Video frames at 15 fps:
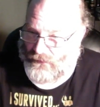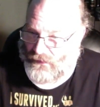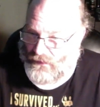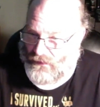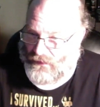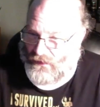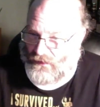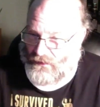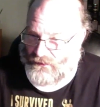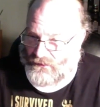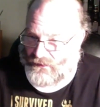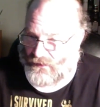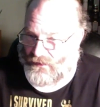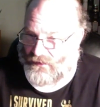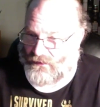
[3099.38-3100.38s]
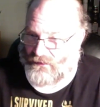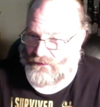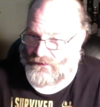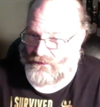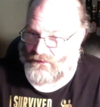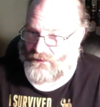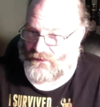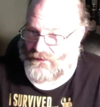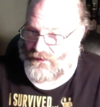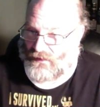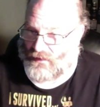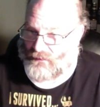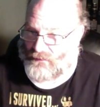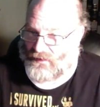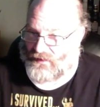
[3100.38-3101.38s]
and
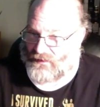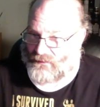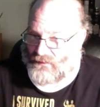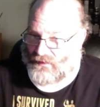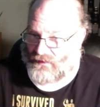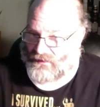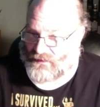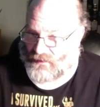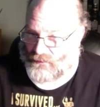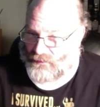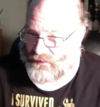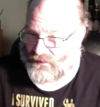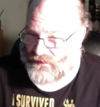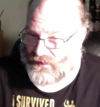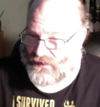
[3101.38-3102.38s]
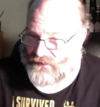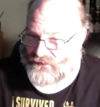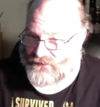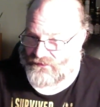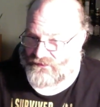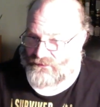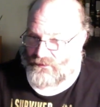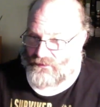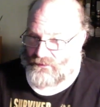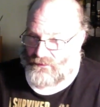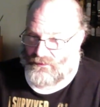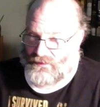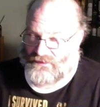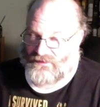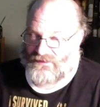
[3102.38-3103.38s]
I met him on a couple occasions when we
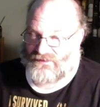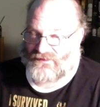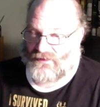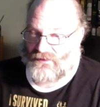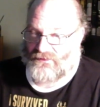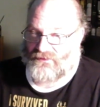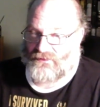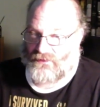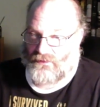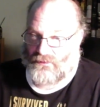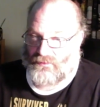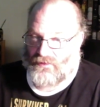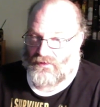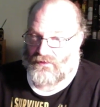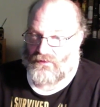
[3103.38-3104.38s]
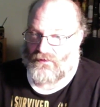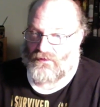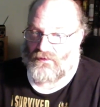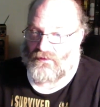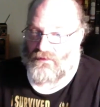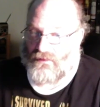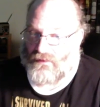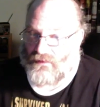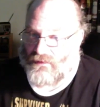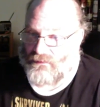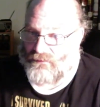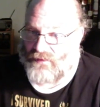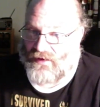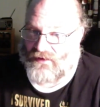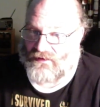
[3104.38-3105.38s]
went to South Tube
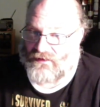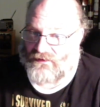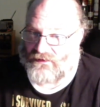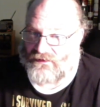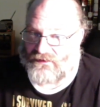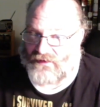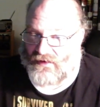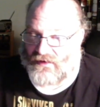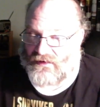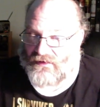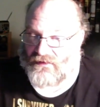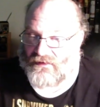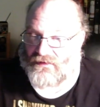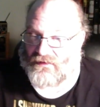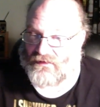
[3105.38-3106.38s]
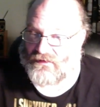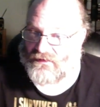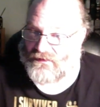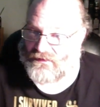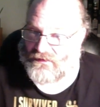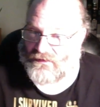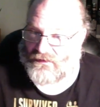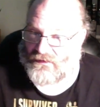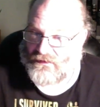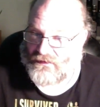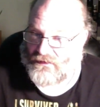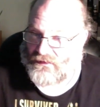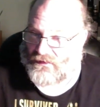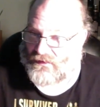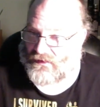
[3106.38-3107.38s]
back in the day.
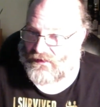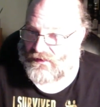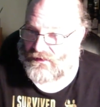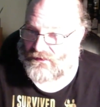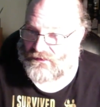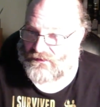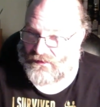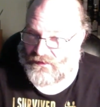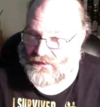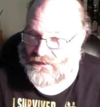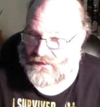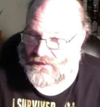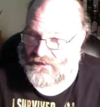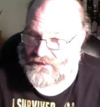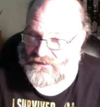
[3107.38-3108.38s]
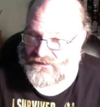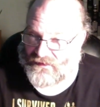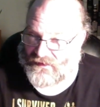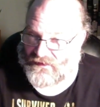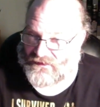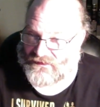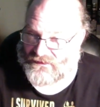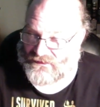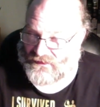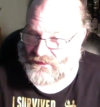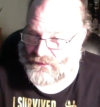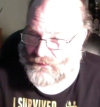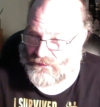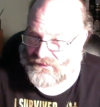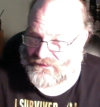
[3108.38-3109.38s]
And his latest
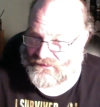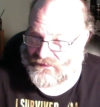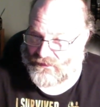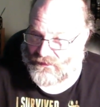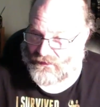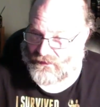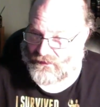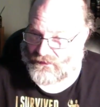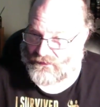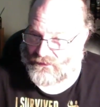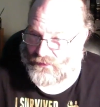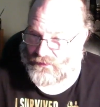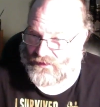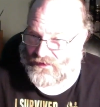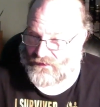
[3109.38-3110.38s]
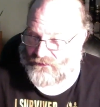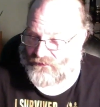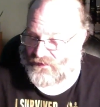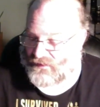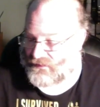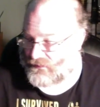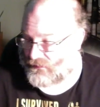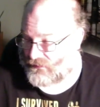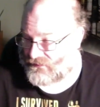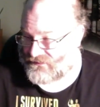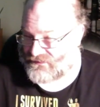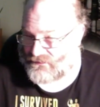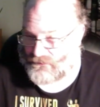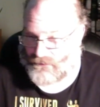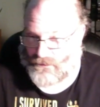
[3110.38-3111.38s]
thing was cooking
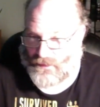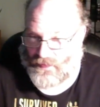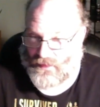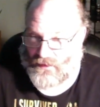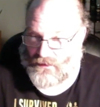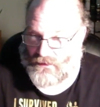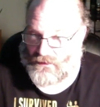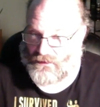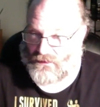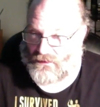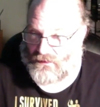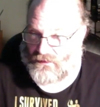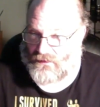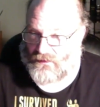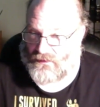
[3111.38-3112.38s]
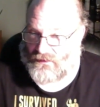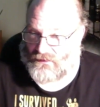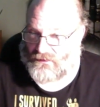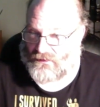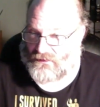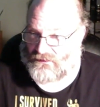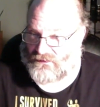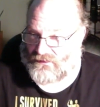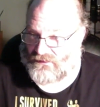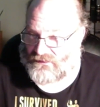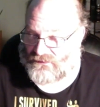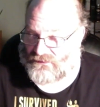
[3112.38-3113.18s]
videos. He did these